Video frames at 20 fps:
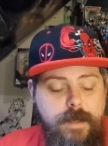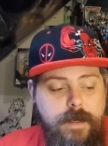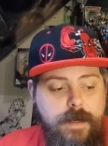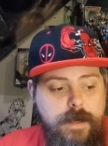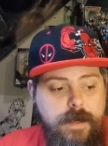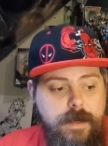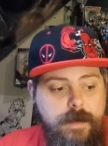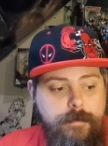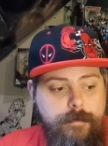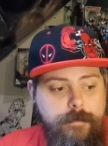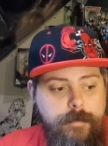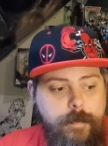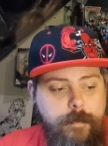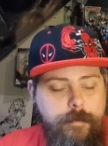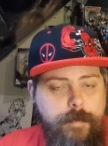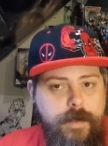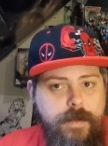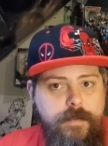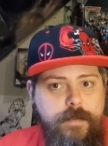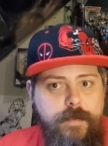
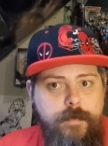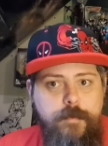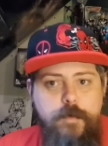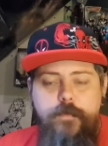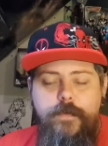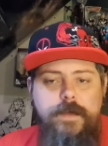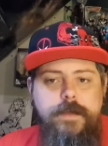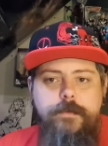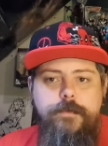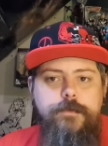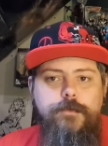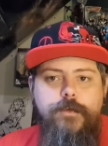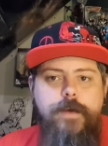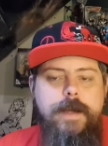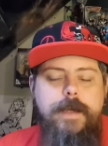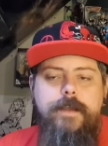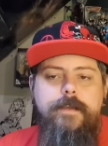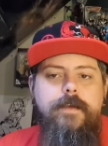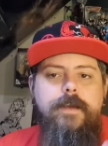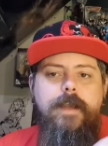But the movie doesn't
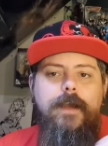drag to